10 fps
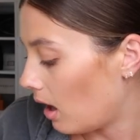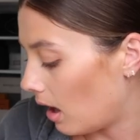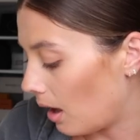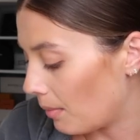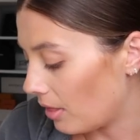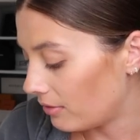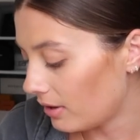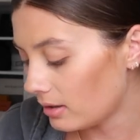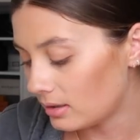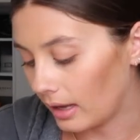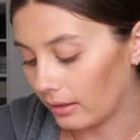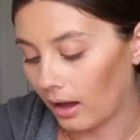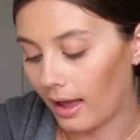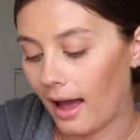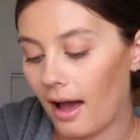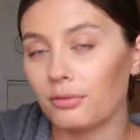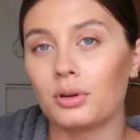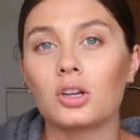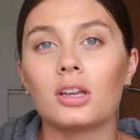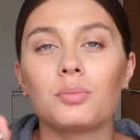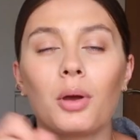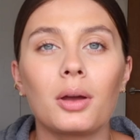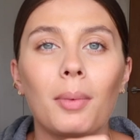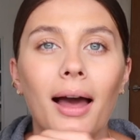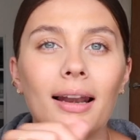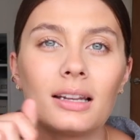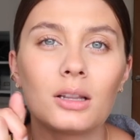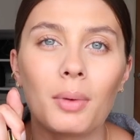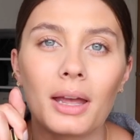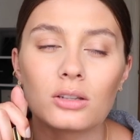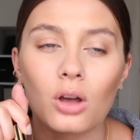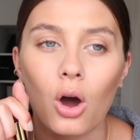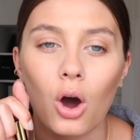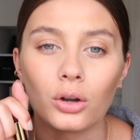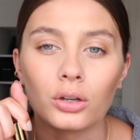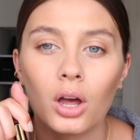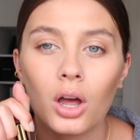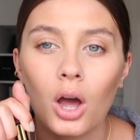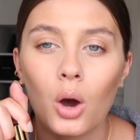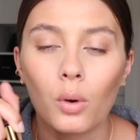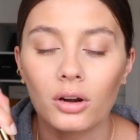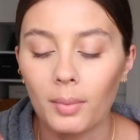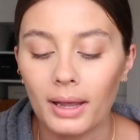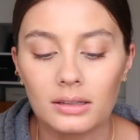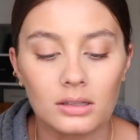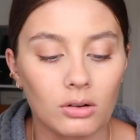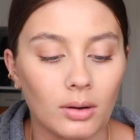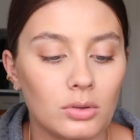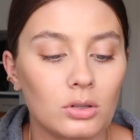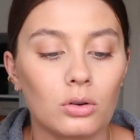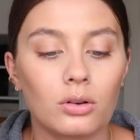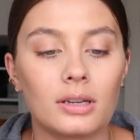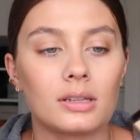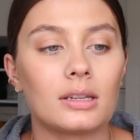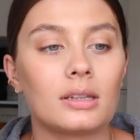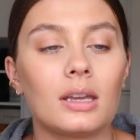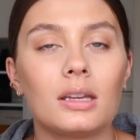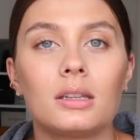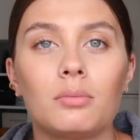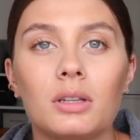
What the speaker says: The first thing that I have, which I spoke about a little bit on one of my Instagram stories, is this